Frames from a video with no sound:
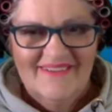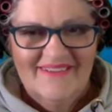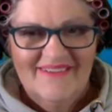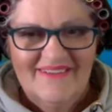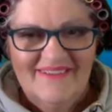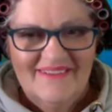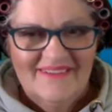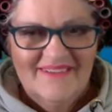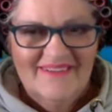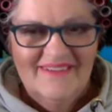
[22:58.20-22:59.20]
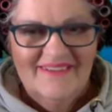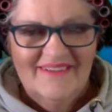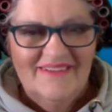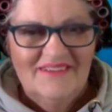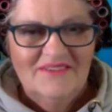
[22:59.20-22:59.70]

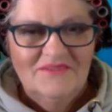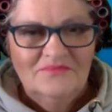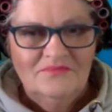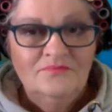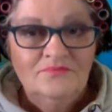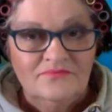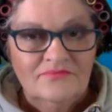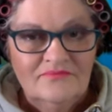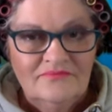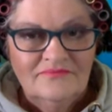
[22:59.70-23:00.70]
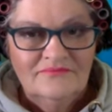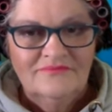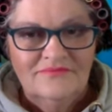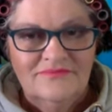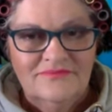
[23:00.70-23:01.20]

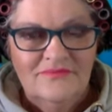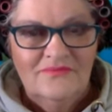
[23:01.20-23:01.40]
No words are spoken by the person on screen.